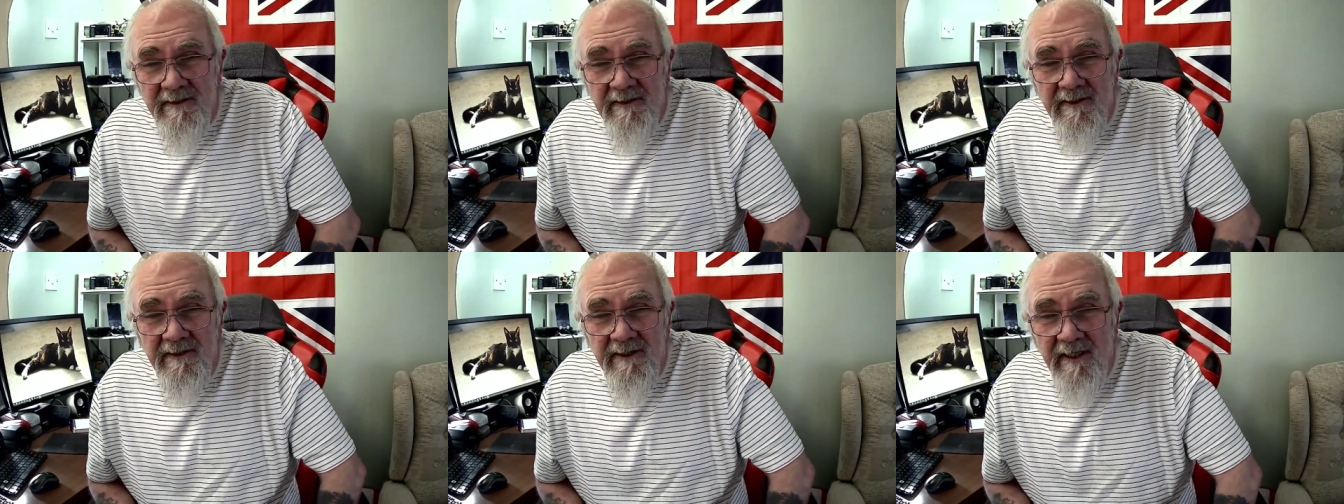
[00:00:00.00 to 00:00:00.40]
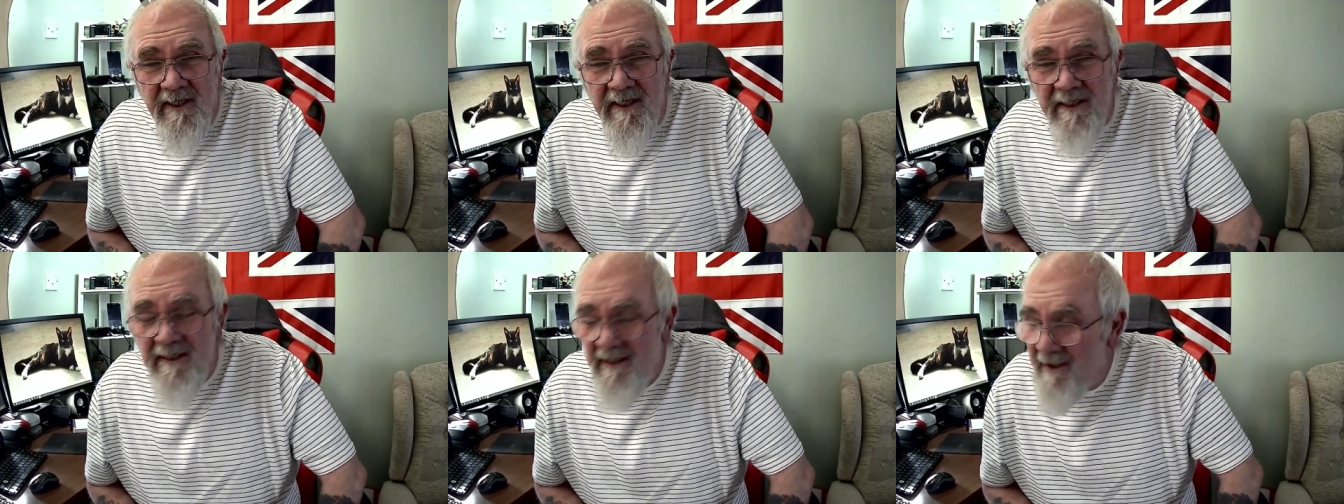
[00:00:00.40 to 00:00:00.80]

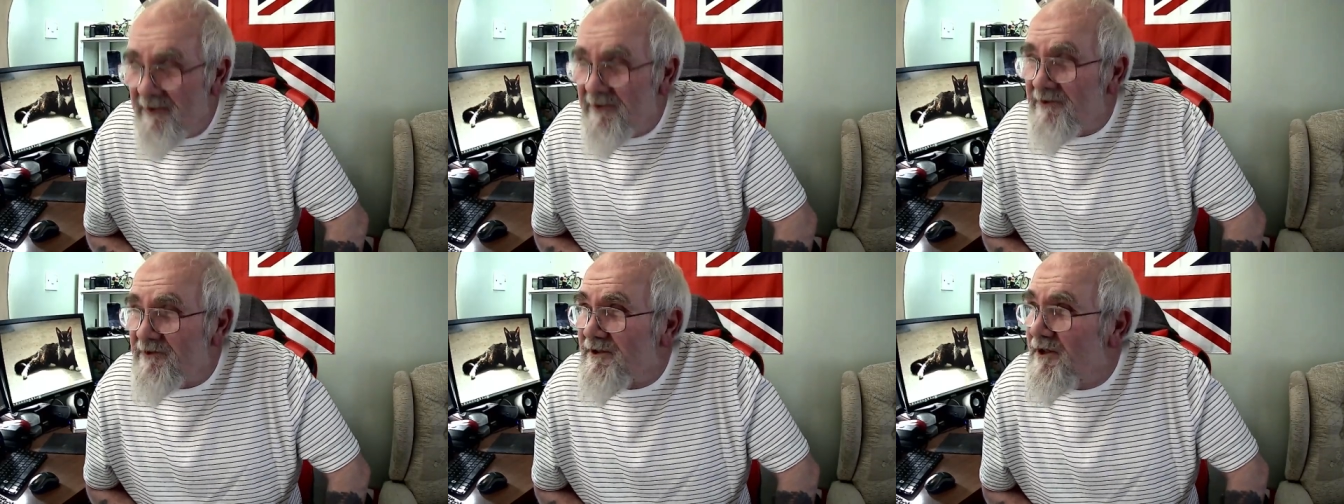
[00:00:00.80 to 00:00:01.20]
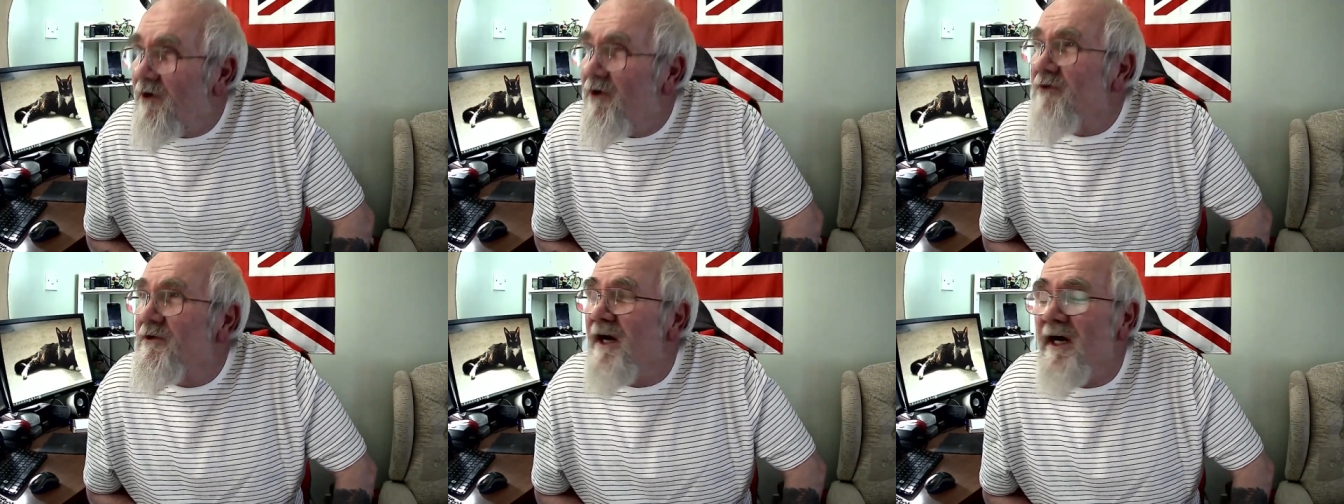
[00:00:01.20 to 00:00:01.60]
He has
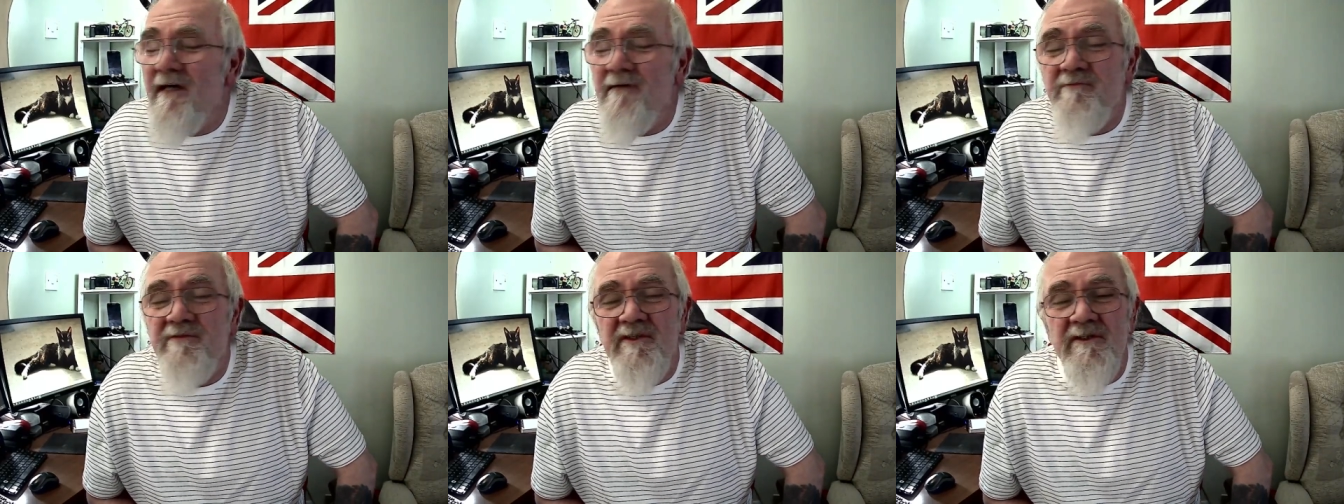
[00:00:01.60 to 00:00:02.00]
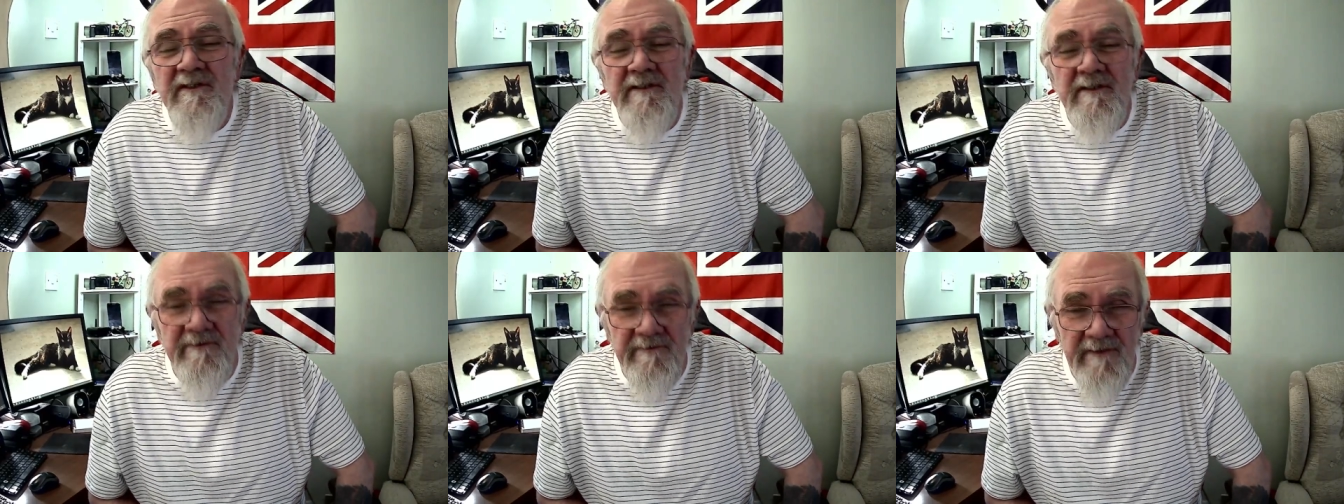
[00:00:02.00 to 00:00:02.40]
gone
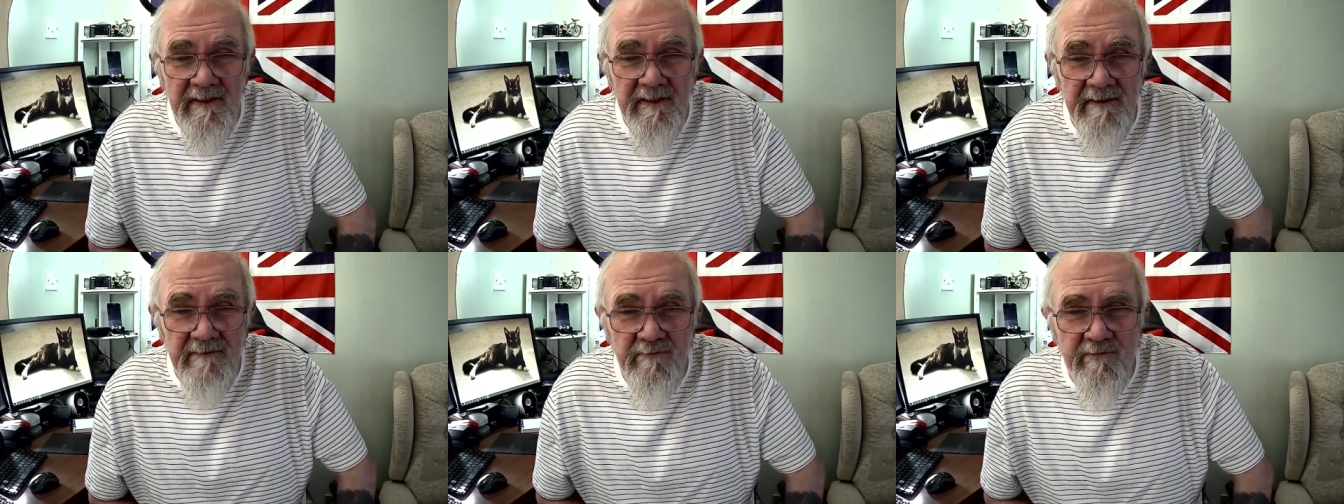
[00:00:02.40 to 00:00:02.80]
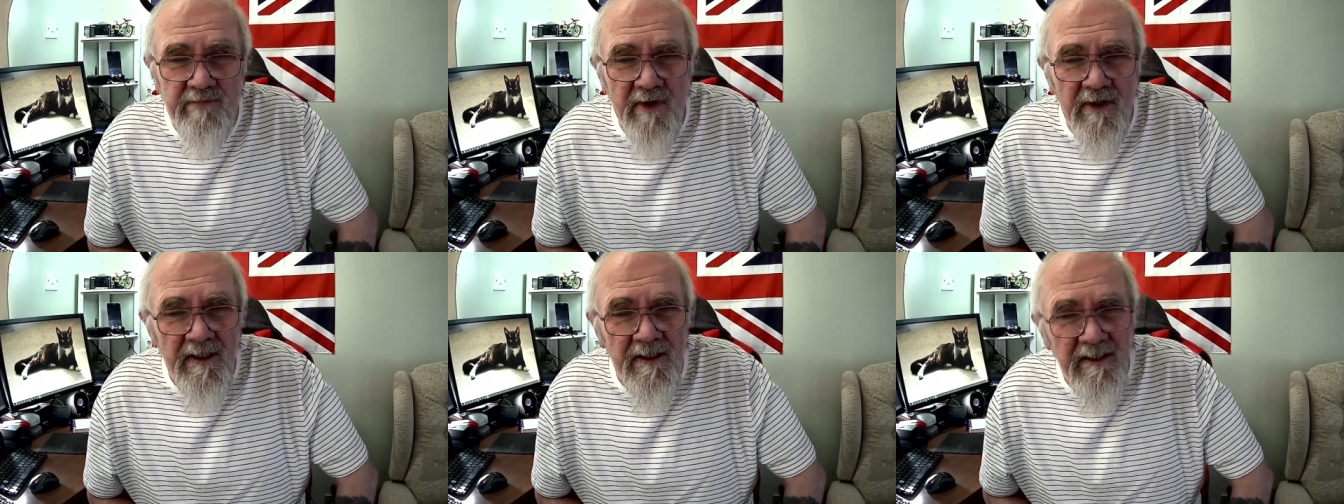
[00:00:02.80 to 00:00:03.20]
absolutely
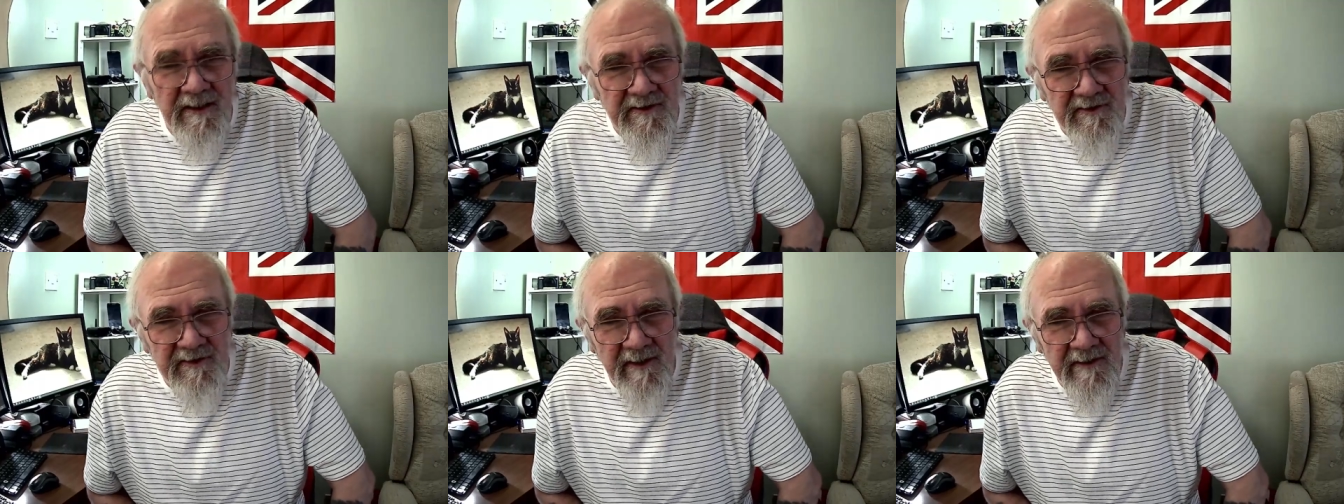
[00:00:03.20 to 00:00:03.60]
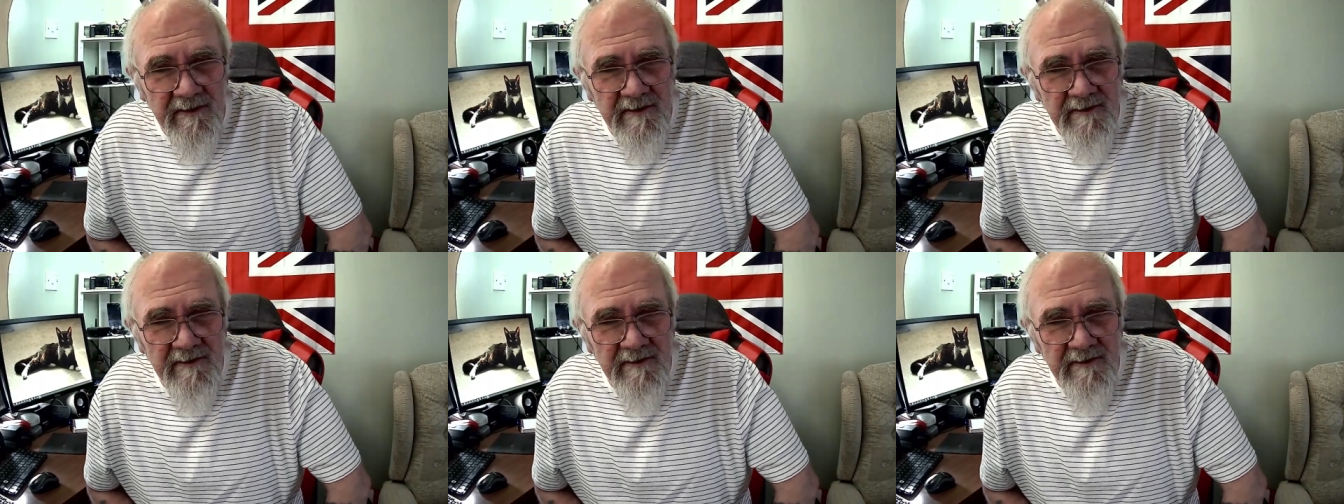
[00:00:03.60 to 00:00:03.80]
ballistic.